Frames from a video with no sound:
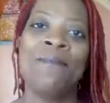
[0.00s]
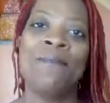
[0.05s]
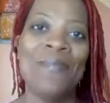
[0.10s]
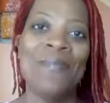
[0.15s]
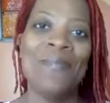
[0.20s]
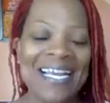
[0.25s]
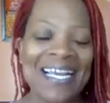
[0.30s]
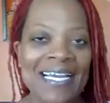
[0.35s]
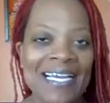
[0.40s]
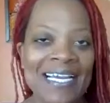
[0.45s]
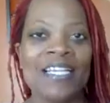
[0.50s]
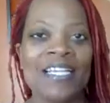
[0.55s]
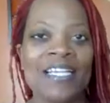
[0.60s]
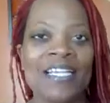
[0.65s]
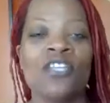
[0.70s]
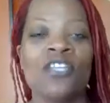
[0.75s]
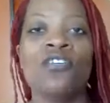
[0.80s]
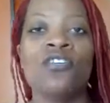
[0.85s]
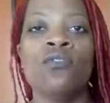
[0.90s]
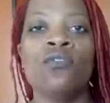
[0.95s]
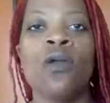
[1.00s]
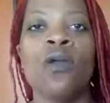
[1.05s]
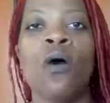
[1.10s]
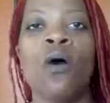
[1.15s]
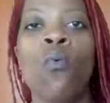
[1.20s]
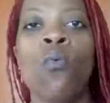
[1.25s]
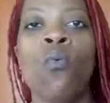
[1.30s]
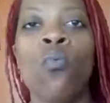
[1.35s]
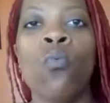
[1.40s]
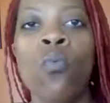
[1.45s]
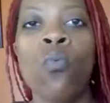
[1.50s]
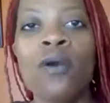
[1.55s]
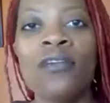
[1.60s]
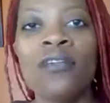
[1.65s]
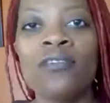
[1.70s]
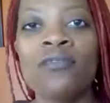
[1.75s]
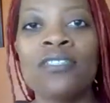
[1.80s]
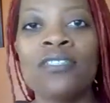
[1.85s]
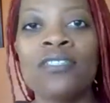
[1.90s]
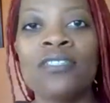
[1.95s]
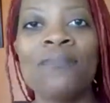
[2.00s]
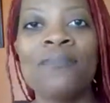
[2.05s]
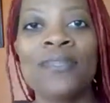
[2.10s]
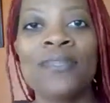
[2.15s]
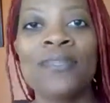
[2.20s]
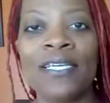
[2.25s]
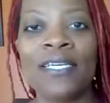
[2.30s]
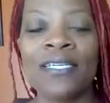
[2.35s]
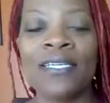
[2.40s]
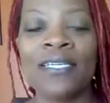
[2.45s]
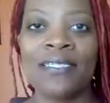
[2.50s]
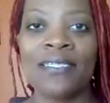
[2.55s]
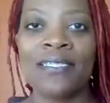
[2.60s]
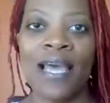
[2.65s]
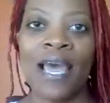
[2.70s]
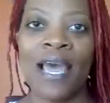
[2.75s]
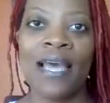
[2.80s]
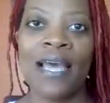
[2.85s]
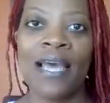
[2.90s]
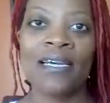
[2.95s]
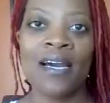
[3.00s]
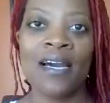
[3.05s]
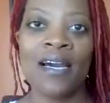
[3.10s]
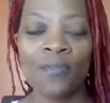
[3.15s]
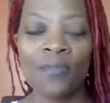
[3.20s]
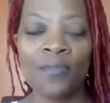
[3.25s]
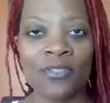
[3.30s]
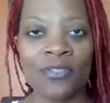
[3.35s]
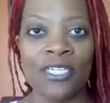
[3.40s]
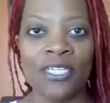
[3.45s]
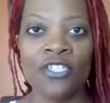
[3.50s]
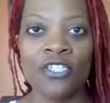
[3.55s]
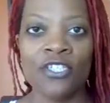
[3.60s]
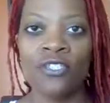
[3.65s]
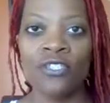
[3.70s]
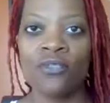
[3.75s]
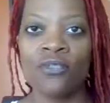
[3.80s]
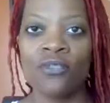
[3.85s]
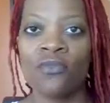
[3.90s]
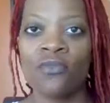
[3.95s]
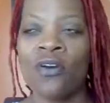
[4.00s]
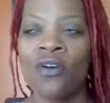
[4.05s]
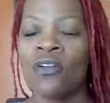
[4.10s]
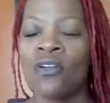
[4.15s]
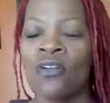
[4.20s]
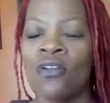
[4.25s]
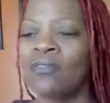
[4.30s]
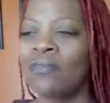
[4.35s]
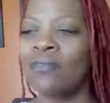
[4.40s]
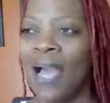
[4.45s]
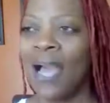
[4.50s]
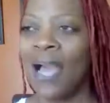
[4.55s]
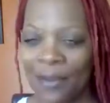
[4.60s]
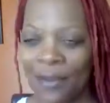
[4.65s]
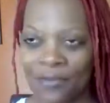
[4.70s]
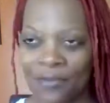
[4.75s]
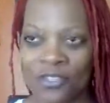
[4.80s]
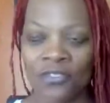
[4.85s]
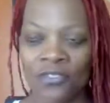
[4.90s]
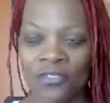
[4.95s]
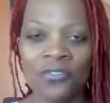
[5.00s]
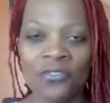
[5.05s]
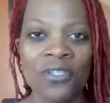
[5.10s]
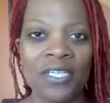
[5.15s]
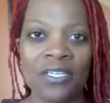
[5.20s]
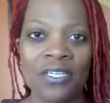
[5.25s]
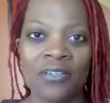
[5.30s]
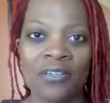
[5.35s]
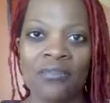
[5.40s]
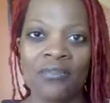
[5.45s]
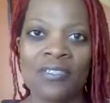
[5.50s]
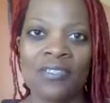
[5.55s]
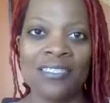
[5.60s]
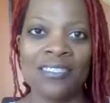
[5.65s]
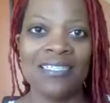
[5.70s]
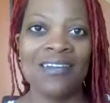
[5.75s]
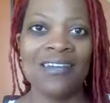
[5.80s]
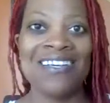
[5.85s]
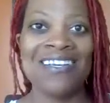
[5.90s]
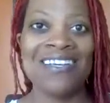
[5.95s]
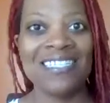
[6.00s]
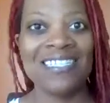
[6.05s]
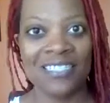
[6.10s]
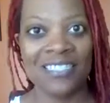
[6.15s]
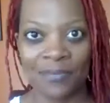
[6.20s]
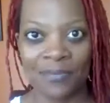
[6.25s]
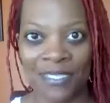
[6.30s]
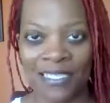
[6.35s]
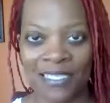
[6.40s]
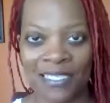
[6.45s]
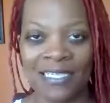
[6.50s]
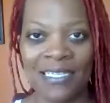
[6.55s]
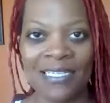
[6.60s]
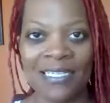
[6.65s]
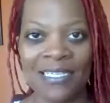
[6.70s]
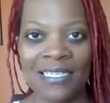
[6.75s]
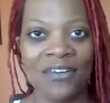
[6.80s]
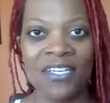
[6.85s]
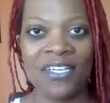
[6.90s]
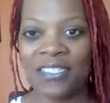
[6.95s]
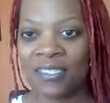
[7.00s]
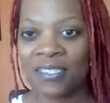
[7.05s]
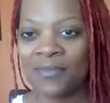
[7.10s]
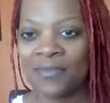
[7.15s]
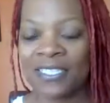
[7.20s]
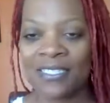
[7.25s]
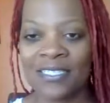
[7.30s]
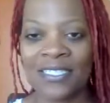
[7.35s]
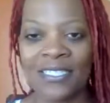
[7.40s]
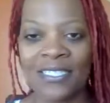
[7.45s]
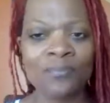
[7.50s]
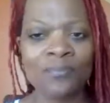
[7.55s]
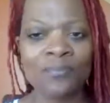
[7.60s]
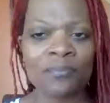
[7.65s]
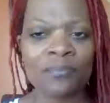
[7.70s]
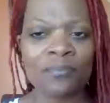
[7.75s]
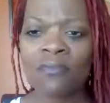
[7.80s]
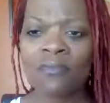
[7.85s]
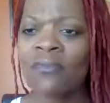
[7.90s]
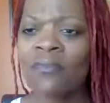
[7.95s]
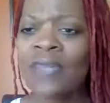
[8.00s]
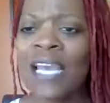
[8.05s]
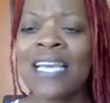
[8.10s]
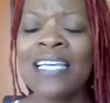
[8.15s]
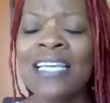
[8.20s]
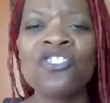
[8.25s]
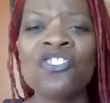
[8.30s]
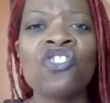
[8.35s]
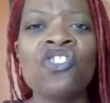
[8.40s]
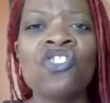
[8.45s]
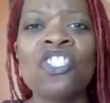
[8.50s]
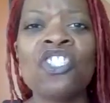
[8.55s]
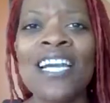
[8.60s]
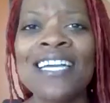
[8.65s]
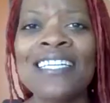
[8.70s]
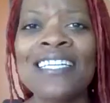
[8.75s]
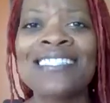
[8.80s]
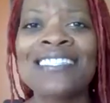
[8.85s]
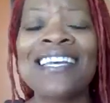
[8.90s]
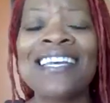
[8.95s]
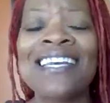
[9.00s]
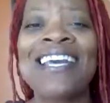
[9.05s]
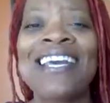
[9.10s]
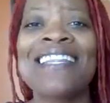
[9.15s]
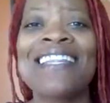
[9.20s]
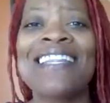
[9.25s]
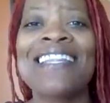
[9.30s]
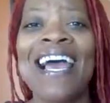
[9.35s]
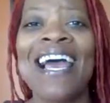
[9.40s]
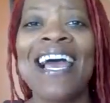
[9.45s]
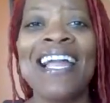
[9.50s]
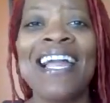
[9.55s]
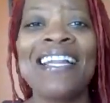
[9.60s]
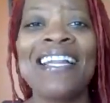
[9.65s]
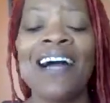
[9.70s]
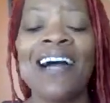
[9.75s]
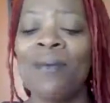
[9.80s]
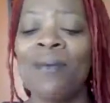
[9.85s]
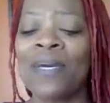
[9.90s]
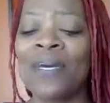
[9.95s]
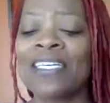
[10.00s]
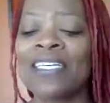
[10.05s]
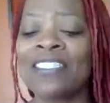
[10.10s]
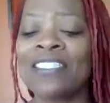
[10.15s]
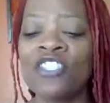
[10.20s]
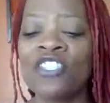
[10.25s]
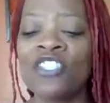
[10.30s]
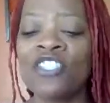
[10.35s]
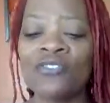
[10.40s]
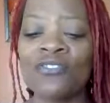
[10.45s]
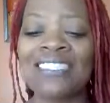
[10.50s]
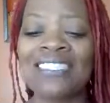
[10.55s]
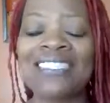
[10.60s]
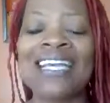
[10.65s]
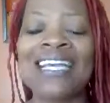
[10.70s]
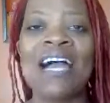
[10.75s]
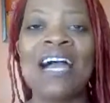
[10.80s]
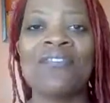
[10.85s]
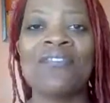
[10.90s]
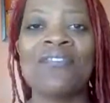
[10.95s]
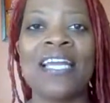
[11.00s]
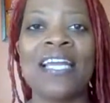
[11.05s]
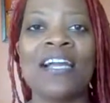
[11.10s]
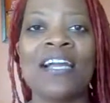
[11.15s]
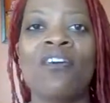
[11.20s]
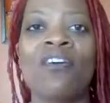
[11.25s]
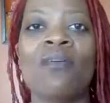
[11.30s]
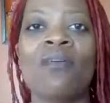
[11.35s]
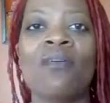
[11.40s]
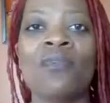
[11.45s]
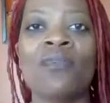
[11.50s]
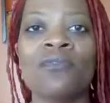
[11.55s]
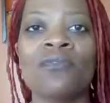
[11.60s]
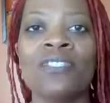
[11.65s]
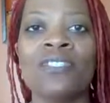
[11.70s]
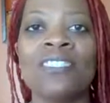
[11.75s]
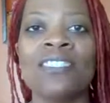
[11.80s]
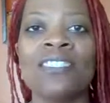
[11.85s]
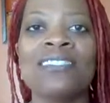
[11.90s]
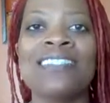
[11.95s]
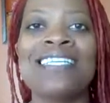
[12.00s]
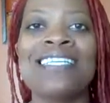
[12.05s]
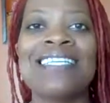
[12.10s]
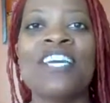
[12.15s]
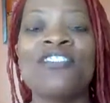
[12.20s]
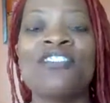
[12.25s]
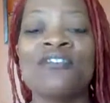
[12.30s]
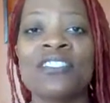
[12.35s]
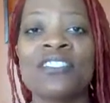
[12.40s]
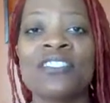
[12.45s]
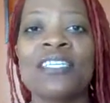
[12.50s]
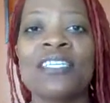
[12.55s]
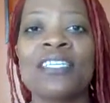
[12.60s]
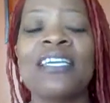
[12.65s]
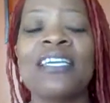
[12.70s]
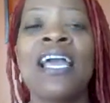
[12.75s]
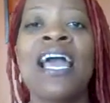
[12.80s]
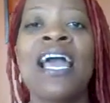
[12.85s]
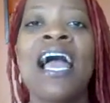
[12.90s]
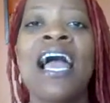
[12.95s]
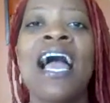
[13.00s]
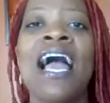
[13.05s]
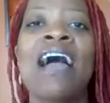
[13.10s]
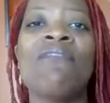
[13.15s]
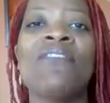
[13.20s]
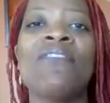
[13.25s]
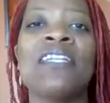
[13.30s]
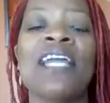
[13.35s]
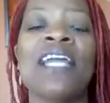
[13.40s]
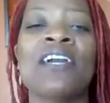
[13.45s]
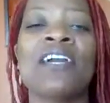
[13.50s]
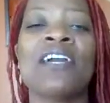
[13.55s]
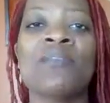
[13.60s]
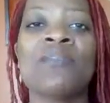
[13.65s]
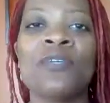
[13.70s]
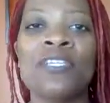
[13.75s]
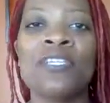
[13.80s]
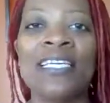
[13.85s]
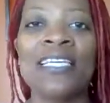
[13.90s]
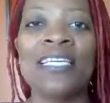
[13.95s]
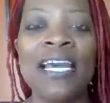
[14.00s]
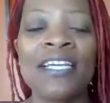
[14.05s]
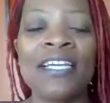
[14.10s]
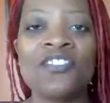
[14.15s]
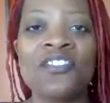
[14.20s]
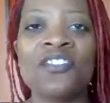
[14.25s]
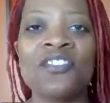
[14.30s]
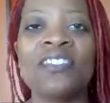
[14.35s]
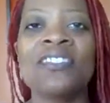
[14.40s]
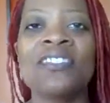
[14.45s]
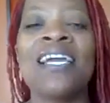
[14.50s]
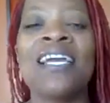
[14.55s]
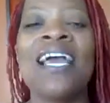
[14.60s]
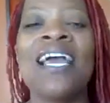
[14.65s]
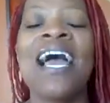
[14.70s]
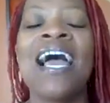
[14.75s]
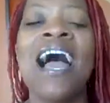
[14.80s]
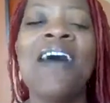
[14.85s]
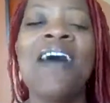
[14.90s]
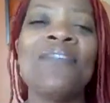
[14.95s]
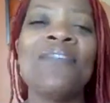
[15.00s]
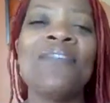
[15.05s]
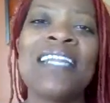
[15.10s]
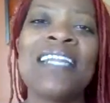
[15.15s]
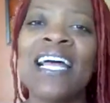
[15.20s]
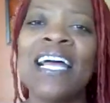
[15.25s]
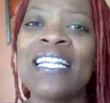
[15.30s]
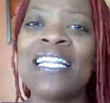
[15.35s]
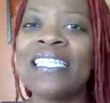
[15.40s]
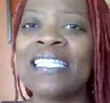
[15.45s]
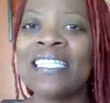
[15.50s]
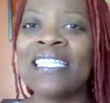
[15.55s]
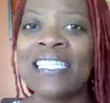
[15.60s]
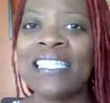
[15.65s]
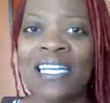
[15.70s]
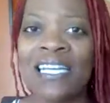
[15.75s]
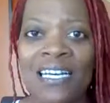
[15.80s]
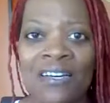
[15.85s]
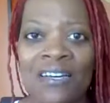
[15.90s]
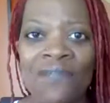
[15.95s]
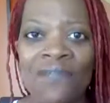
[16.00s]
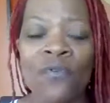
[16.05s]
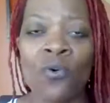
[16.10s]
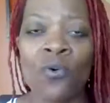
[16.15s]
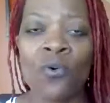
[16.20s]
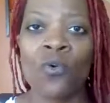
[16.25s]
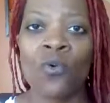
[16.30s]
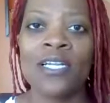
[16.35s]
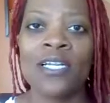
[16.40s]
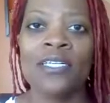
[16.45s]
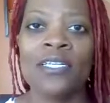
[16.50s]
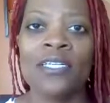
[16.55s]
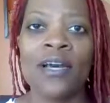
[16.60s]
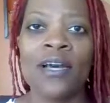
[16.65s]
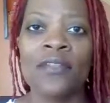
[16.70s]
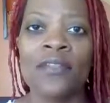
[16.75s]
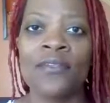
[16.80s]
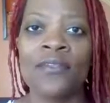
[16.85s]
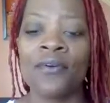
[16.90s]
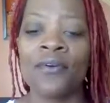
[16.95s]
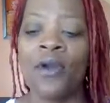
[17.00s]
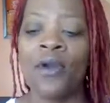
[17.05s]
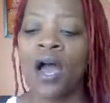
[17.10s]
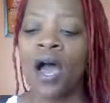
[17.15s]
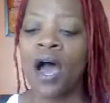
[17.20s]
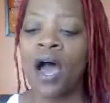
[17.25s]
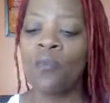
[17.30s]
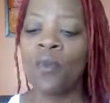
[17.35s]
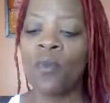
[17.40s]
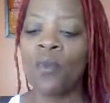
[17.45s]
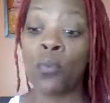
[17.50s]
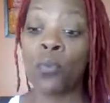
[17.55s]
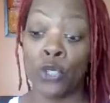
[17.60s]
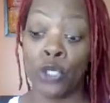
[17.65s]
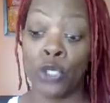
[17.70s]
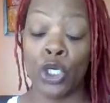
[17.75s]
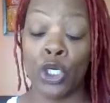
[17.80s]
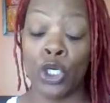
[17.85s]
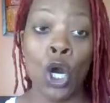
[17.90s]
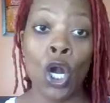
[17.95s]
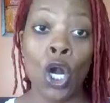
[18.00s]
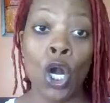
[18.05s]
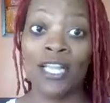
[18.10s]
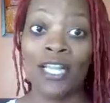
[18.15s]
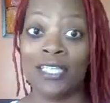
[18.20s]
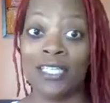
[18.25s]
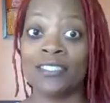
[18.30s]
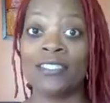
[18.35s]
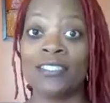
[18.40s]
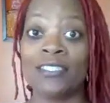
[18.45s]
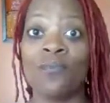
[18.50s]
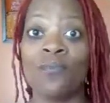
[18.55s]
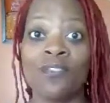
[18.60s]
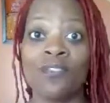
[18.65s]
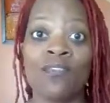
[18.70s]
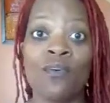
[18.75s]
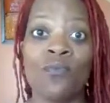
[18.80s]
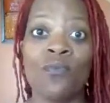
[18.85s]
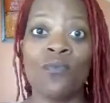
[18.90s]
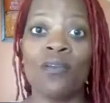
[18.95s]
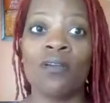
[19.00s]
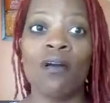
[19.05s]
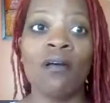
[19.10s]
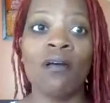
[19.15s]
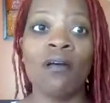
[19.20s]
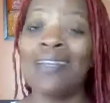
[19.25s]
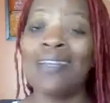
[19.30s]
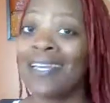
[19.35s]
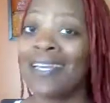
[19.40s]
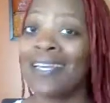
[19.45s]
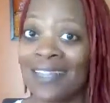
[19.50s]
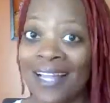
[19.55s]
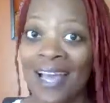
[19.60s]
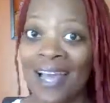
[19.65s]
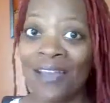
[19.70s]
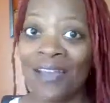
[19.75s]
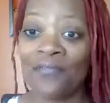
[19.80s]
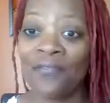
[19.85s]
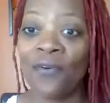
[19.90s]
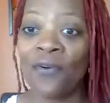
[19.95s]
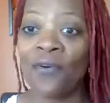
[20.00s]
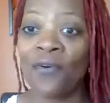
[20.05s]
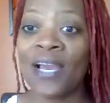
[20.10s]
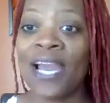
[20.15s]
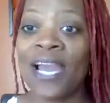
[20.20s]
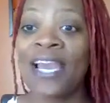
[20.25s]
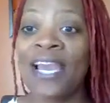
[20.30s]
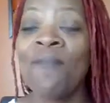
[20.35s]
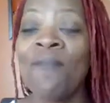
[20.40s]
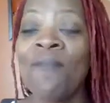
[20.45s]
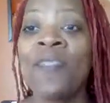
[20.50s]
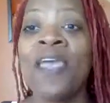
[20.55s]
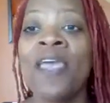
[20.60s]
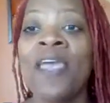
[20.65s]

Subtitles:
man, what are some things that couples can do to absolutely increase their intimacy? Now, intimacy is just that continuously having that harmonious energy, having that communication, having that love for one another, regardless of what's going on in life, okay?